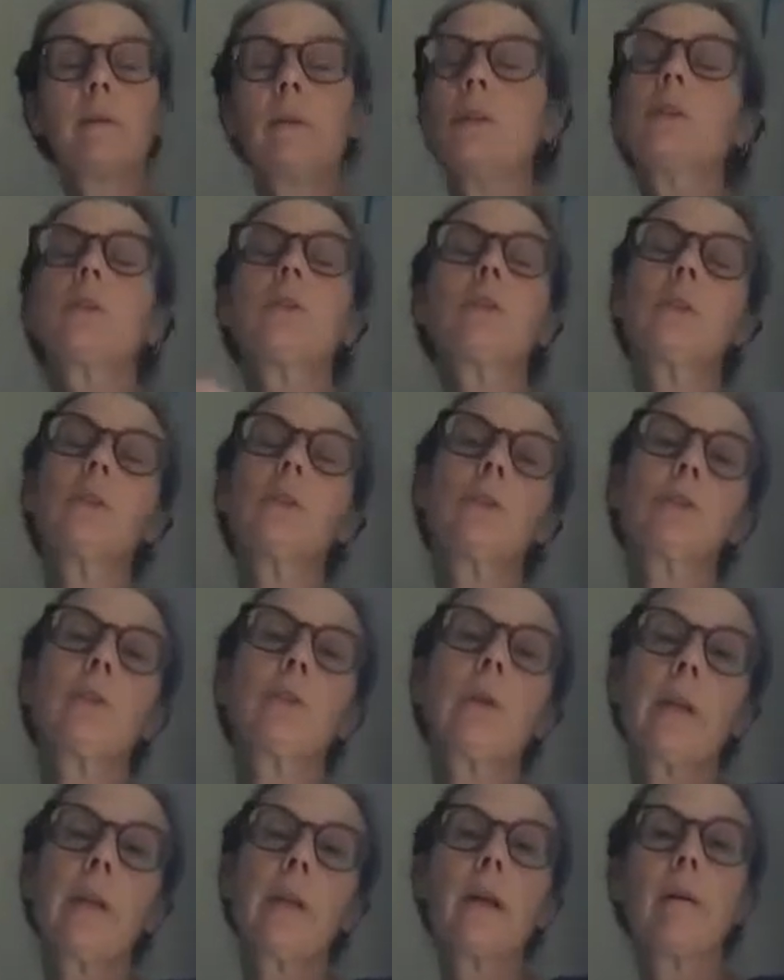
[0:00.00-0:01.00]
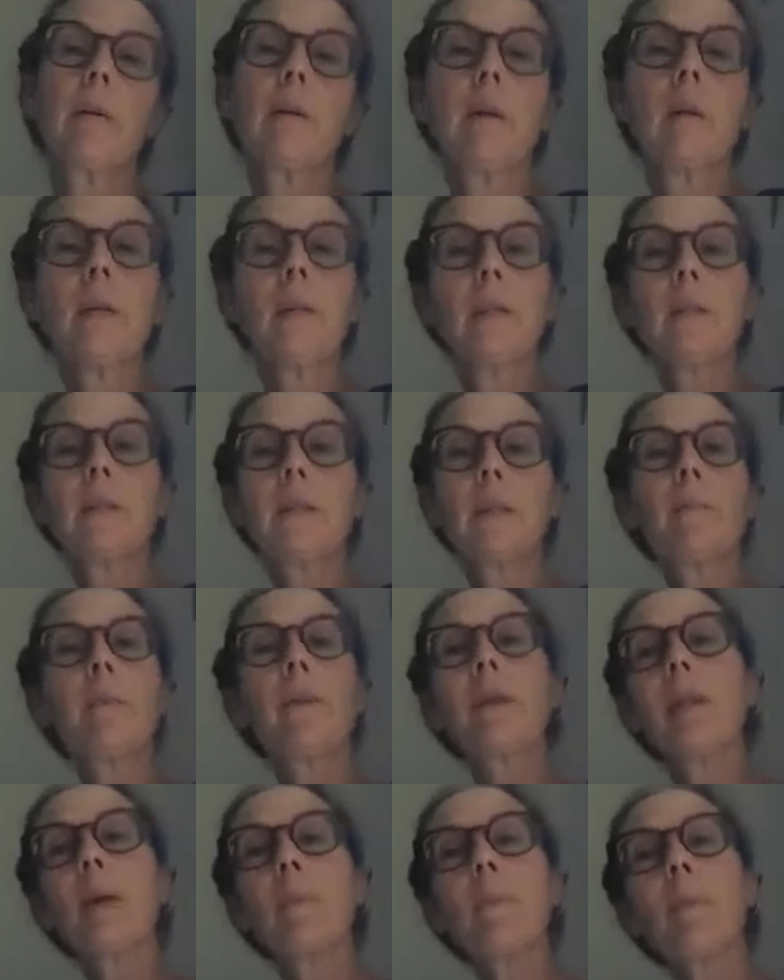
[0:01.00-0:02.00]
Just throwing out
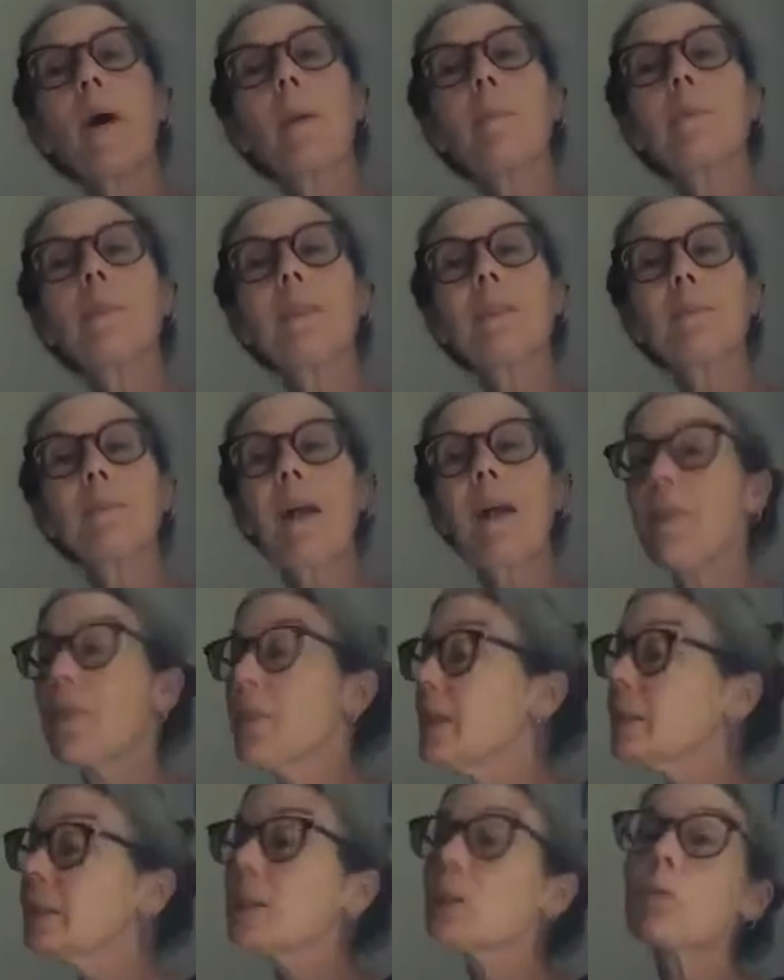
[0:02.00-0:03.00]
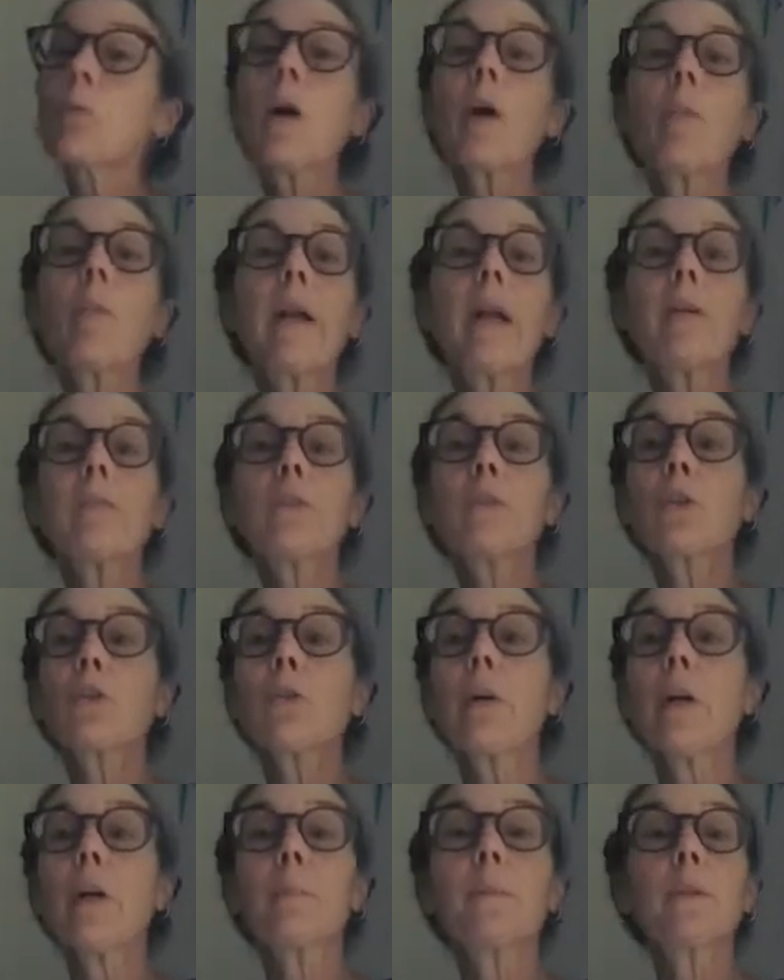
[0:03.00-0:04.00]
something that popped into my head. This is why we have
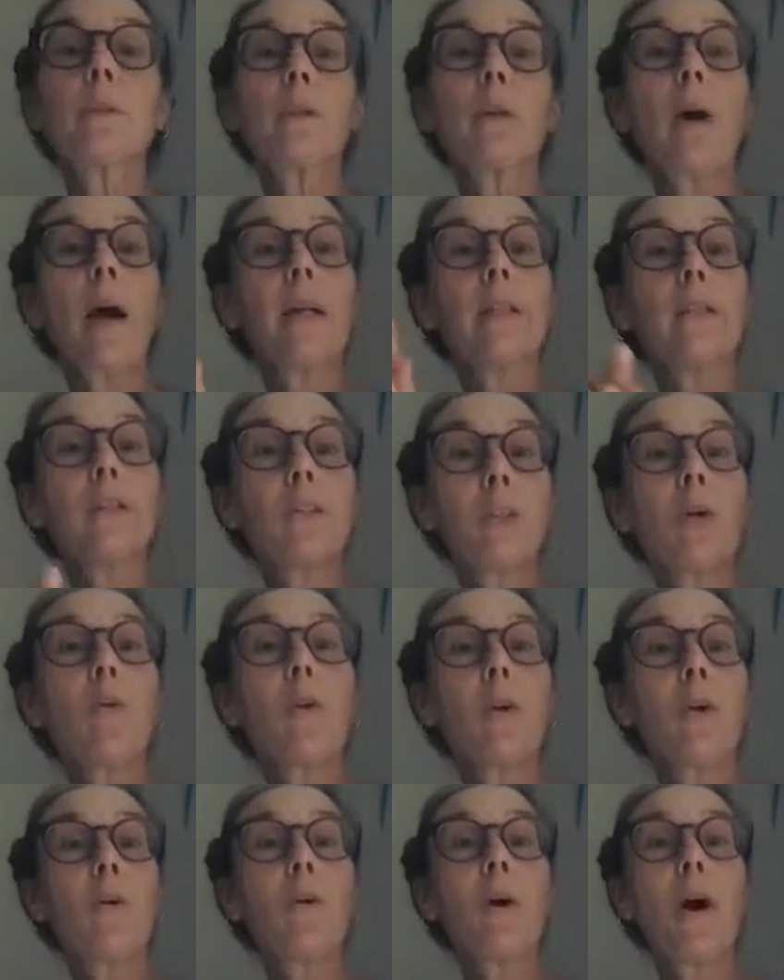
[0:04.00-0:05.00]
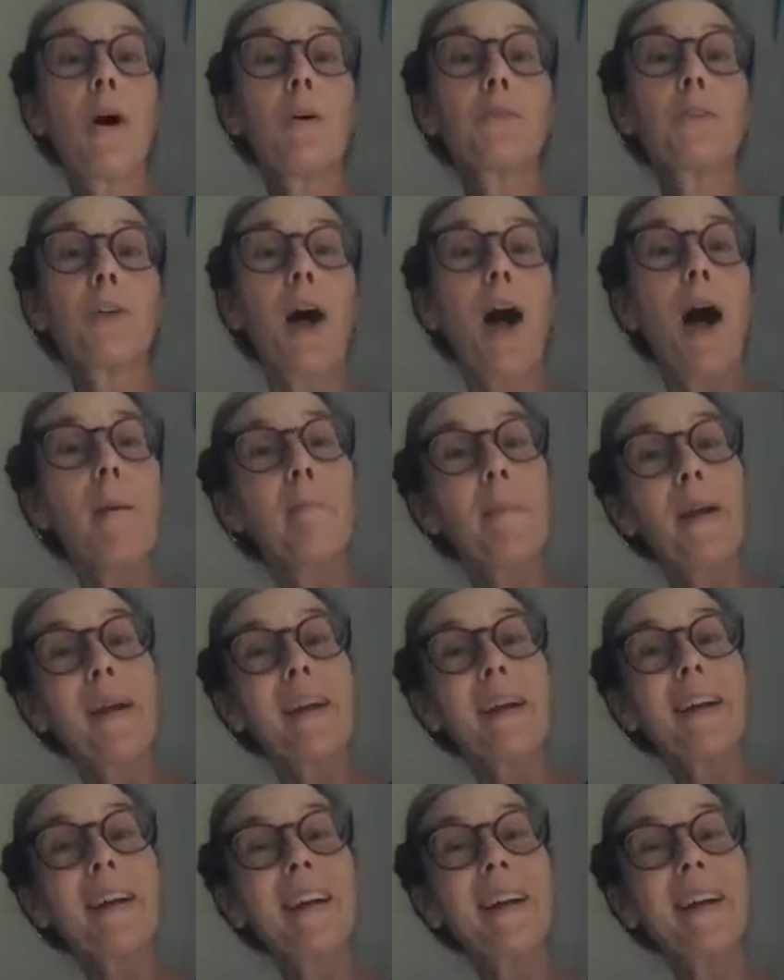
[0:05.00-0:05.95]
scripts, so I don't go off topic.